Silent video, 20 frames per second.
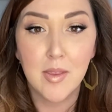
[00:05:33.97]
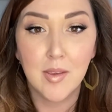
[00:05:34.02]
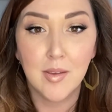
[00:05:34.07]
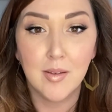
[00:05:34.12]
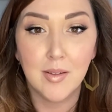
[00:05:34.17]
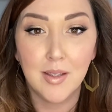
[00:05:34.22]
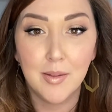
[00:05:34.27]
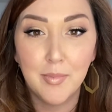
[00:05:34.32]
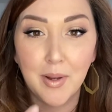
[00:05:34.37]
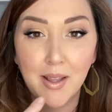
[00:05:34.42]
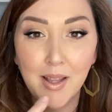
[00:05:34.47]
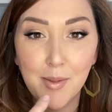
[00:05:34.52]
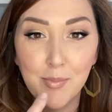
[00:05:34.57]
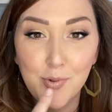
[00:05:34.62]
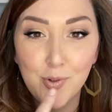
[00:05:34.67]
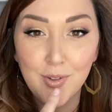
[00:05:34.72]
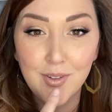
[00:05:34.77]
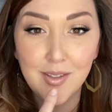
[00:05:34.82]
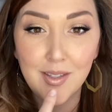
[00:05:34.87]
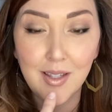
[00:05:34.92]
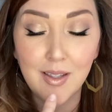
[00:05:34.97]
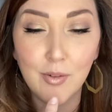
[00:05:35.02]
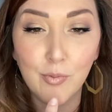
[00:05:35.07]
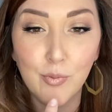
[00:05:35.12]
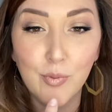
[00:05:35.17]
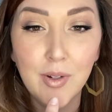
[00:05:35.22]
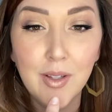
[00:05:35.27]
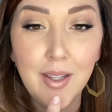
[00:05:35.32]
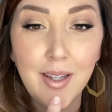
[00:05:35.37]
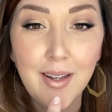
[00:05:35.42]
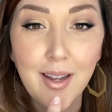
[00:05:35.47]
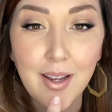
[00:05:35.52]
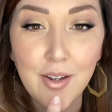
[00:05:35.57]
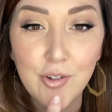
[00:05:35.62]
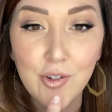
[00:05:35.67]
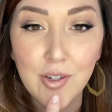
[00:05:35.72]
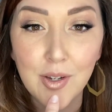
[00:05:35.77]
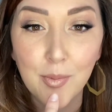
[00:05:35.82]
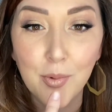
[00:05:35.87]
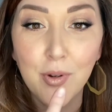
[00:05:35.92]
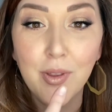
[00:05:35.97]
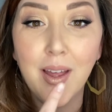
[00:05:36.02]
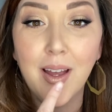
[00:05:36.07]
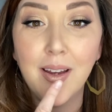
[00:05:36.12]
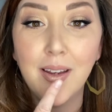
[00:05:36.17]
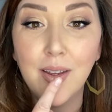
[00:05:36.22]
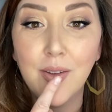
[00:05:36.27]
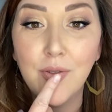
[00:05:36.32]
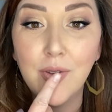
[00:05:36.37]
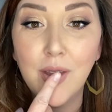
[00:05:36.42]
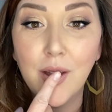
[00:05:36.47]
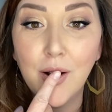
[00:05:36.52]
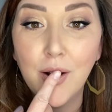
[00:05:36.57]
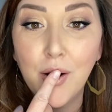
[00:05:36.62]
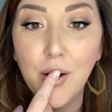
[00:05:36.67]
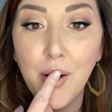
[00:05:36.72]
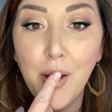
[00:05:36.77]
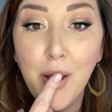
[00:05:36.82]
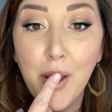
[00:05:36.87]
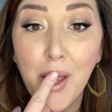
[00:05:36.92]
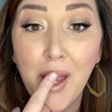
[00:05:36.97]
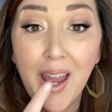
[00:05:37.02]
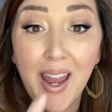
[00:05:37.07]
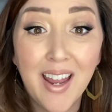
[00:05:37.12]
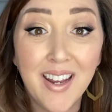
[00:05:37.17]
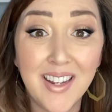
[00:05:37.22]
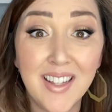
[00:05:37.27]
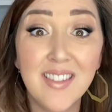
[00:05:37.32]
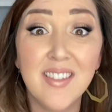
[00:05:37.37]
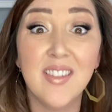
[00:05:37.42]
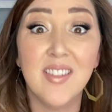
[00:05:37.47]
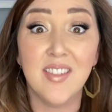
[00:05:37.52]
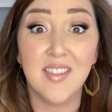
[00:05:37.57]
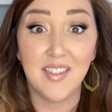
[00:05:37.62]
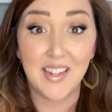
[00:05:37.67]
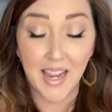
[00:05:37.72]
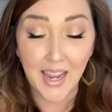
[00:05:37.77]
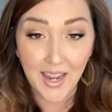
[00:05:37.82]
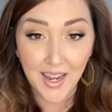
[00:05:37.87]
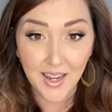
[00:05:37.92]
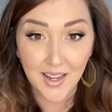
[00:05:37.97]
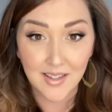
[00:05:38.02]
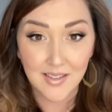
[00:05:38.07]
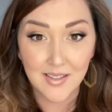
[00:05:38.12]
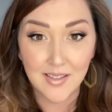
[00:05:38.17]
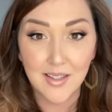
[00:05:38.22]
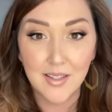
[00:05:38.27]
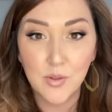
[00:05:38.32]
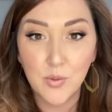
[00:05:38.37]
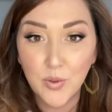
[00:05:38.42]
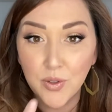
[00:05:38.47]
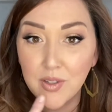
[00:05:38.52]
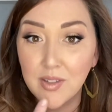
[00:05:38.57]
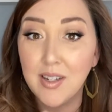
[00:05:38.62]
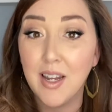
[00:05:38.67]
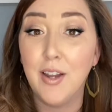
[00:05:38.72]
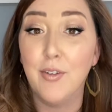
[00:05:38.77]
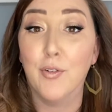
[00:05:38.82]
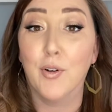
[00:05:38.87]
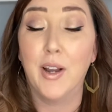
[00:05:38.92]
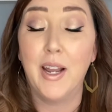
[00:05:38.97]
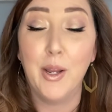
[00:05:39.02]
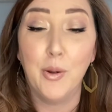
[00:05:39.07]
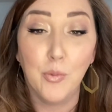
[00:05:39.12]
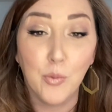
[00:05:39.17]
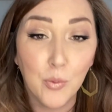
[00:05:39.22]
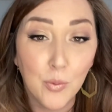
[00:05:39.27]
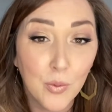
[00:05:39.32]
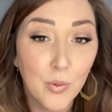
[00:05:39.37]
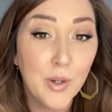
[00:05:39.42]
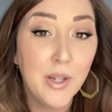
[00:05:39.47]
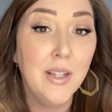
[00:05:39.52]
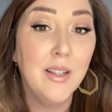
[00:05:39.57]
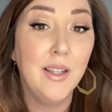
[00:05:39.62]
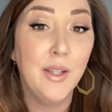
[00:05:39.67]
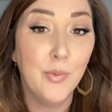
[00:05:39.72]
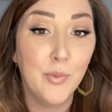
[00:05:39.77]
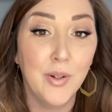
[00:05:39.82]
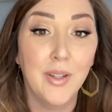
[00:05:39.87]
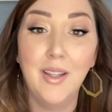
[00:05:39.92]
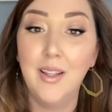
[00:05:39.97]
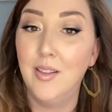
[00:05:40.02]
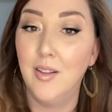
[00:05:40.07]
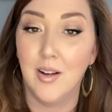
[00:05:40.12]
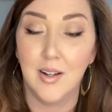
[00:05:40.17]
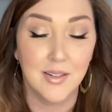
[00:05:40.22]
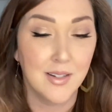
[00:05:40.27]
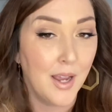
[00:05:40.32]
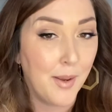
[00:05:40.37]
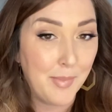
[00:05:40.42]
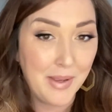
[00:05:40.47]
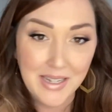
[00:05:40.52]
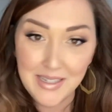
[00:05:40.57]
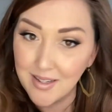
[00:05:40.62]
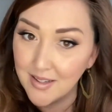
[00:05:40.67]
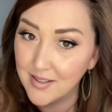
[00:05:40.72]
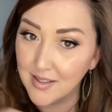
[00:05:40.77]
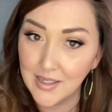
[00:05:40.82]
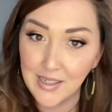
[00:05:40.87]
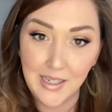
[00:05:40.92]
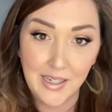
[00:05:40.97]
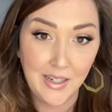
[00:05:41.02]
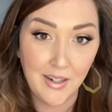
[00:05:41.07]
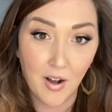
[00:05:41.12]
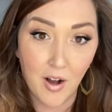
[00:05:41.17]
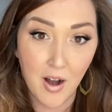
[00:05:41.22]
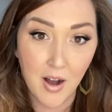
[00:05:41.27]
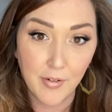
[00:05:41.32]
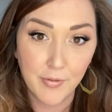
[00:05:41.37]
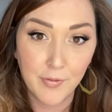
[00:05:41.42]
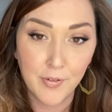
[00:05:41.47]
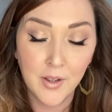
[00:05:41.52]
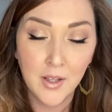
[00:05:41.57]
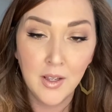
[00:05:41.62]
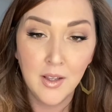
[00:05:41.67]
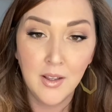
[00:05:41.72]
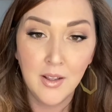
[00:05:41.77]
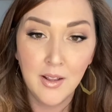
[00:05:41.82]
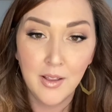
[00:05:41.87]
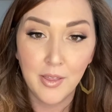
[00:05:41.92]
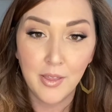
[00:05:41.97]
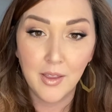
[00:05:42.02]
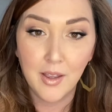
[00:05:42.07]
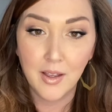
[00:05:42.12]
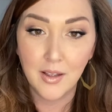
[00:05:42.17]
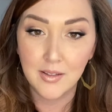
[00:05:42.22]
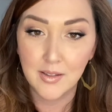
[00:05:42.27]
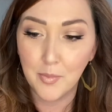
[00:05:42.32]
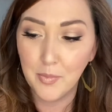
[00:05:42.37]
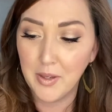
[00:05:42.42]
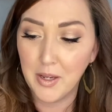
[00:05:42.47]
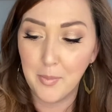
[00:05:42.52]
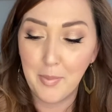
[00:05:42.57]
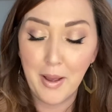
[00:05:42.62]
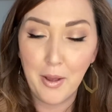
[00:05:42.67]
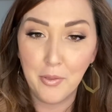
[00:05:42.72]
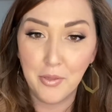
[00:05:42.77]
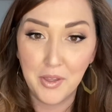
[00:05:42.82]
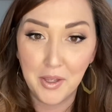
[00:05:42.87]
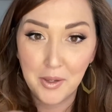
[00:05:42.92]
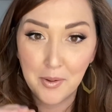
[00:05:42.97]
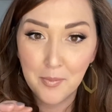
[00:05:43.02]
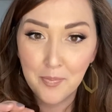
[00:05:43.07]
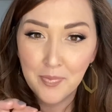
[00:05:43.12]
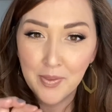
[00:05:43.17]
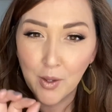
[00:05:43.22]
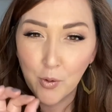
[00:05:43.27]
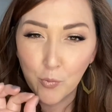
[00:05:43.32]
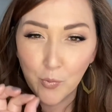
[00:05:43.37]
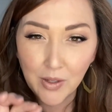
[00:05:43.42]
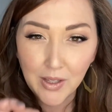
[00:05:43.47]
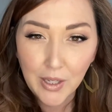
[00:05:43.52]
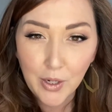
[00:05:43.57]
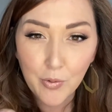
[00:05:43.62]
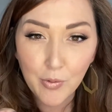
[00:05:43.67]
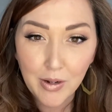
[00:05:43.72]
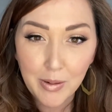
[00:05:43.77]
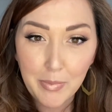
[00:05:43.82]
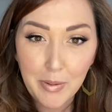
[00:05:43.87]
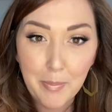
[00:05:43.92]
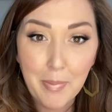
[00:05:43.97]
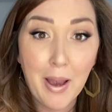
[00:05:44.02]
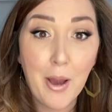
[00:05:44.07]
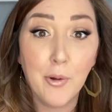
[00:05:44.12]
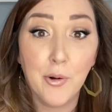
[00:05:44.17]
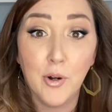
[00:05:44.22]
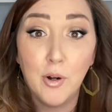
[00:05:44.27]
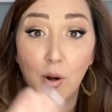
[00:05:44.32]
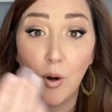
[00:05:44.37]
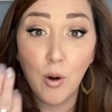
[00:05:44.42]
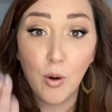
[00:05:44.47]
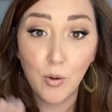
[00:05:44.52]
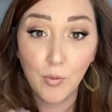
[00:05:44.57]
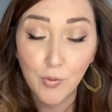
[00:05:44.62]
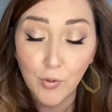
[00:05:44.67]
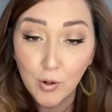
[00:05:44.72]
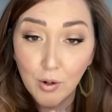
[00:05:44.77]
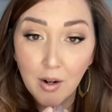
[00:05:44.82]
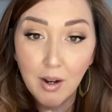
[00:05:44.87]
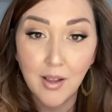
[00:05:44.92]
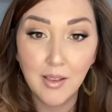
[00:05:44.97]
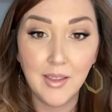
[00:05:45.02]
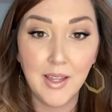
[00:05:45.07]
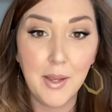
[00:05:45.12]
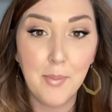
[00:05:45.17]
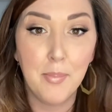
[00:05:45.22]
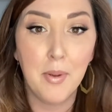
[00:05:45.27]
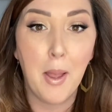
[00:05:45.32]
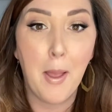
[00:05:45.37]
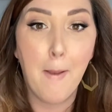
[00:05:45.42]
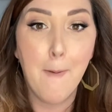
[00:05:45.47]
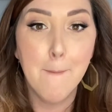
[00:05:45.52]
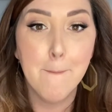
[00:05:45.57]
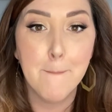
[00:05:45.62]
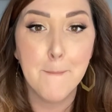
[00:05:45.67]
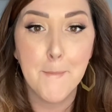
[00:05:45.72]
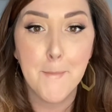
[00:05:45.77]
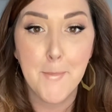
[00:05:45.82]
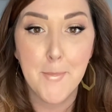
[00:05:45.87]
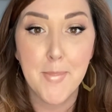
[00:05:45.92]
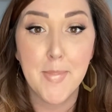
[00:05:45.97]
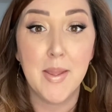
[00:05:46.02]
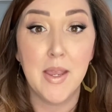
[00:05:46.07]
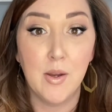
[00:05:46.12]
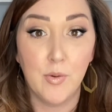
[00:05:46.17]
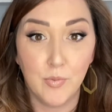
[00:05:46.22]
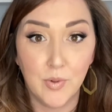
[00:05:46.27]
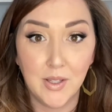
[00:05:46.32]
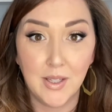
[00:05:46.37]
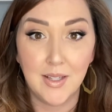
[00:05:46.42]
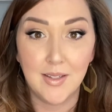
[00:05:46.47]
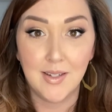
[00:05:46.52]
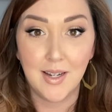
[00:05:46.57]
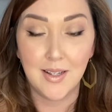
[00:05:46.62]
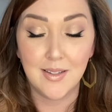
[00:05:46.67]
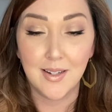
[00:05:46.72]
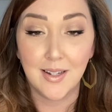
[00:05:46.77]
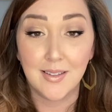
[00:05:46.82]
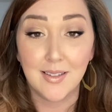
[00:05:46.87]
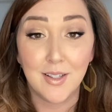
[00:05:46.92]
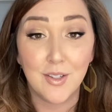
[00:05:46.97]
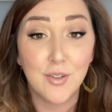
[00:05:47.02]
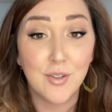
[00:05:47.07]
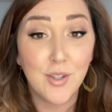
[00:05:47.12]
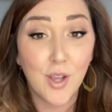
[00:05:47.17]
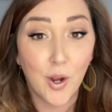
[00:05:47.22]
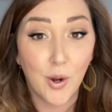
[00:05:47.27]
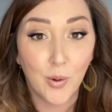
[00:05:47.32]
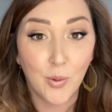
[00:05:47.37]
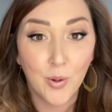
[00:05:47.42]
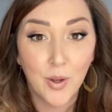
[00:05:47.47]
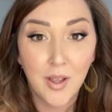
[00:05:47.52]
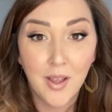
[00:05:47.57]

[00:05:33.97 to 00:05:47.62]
in my lips, you can see the really nice shimmer that gives there, and it stays. This will stay for a really, really long time. It doesn't eat off. Something about the really creamy powder over a lip, it really stays nicely. So